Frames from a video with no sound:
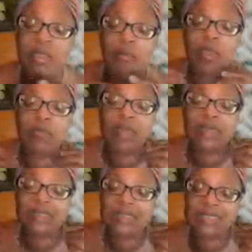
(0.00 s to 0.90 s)
that we may
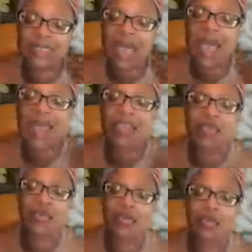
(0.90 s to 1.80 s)

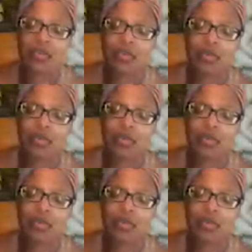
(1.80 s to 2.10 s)
desire,